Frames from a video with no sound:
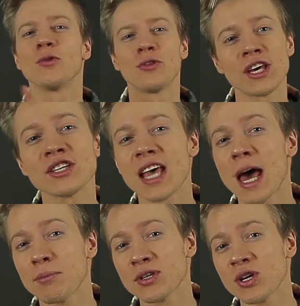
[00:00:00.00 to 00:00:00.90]
this
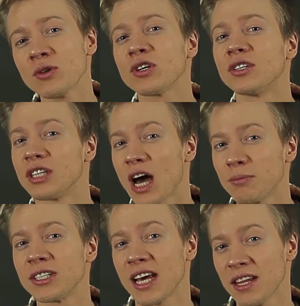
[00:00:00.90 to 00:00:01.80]
episode on
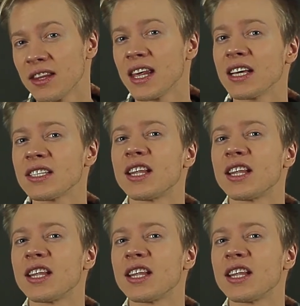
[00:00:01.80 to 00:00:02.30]
top 10 things